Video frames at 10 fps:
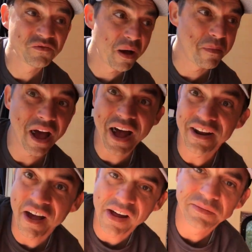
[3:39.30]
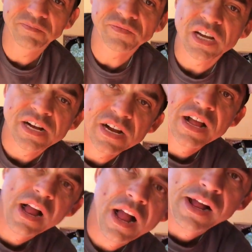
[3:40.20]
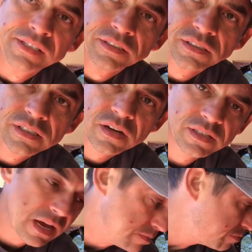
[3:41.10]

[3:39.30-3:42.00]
Not bad, huh? Goes up